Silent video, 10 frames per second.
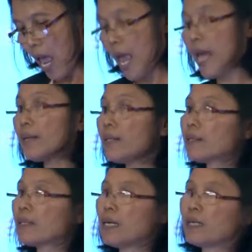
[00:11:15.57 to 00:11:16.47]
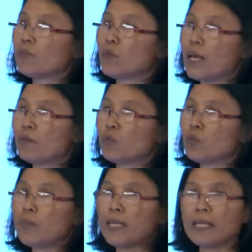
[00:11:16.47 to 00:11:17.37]
And the third one
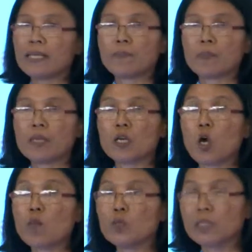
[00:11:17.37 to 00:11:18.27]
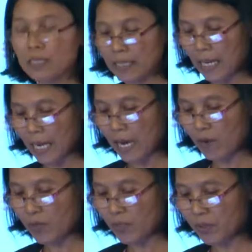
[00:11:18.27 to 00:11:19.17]
would be the community care,
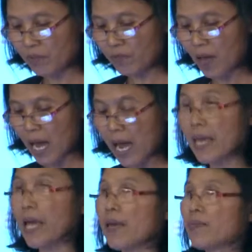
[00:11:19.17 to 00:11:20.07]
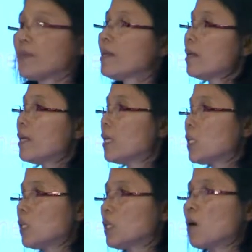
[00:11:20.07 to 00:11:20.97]
which define as
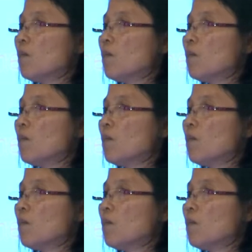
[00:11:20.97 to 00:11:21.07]
the